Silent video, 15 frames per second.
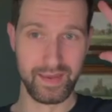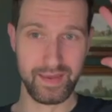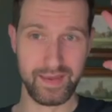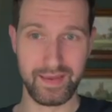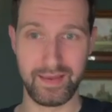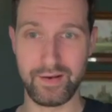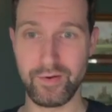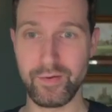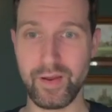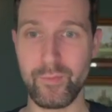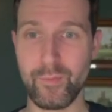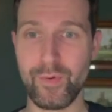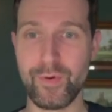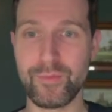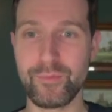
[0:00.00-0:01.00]
Hello and
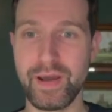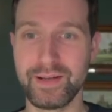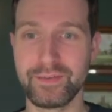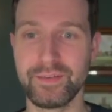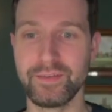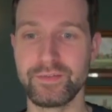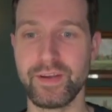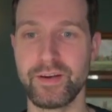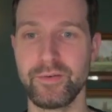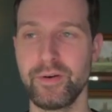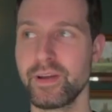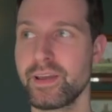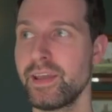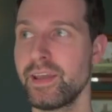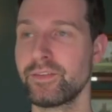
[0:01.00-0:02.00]
welcome back to the channel.
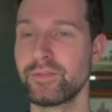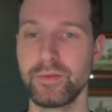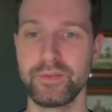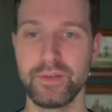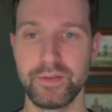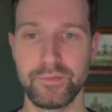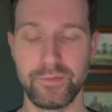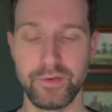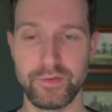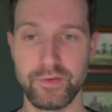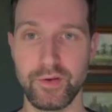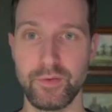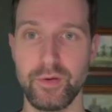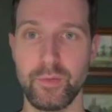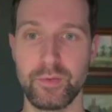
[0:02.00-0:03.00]
Okay, so in this
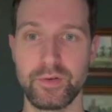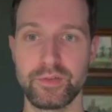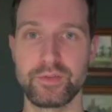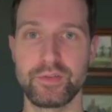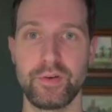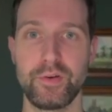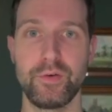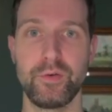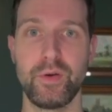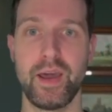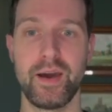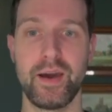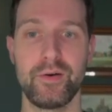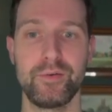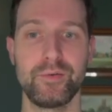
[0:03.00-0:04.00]
video I want to show
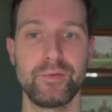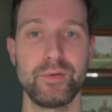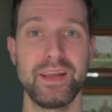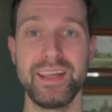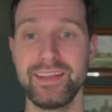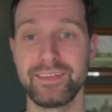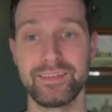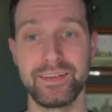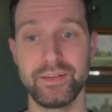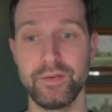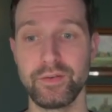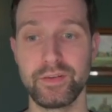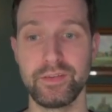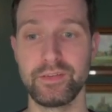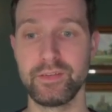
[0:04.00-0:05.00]
how easily you
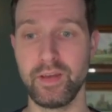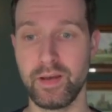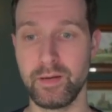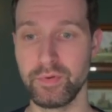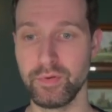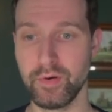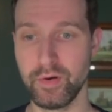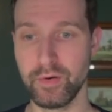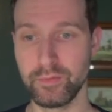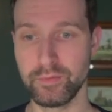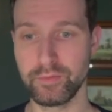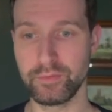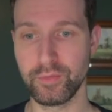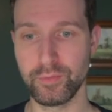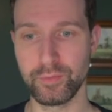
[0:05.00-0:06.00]
can set up your own
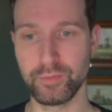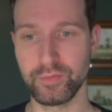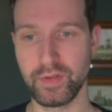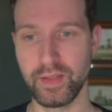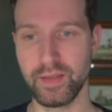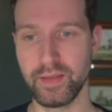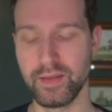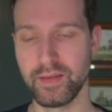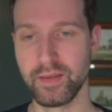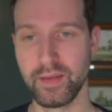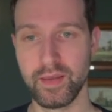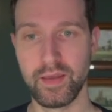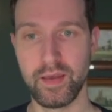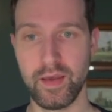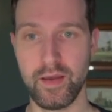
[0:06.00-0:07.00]
tools here,
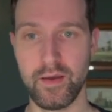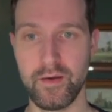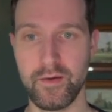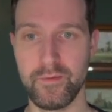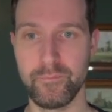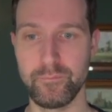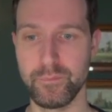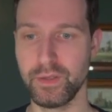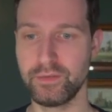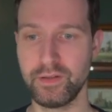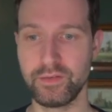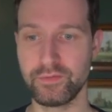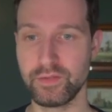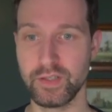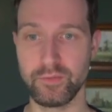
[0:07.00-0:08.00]

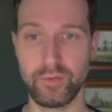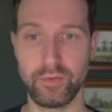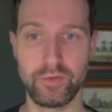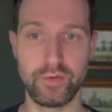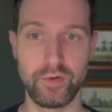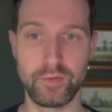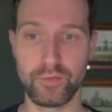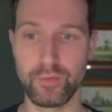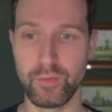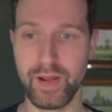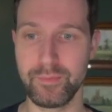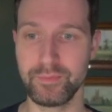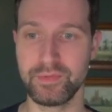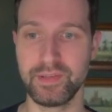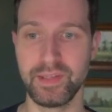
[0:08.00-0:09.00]
essentially your own local
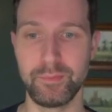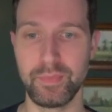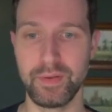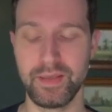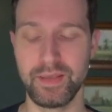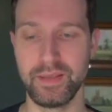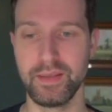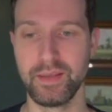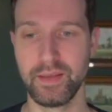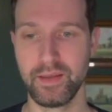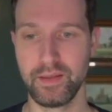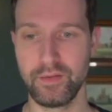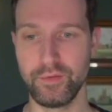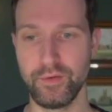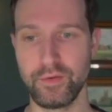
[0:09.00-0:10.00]
MCP
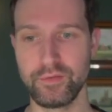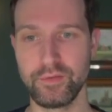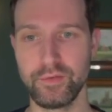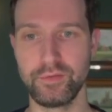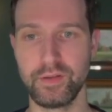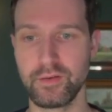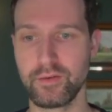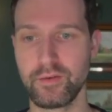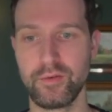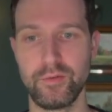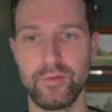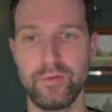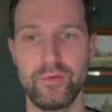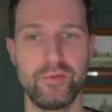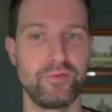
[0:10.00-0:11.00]
that you can use in
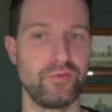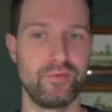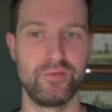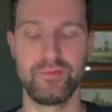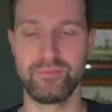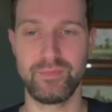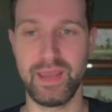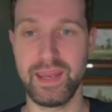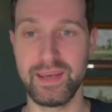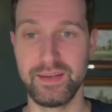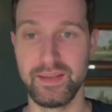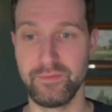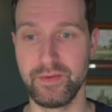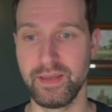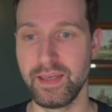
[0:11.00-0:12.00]
Claude or any
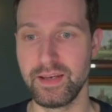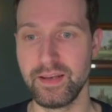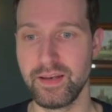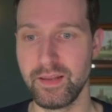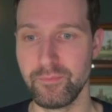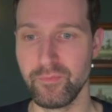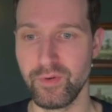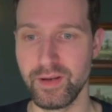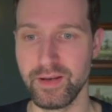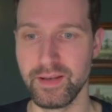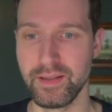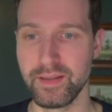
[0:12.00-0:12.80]
other LLM really.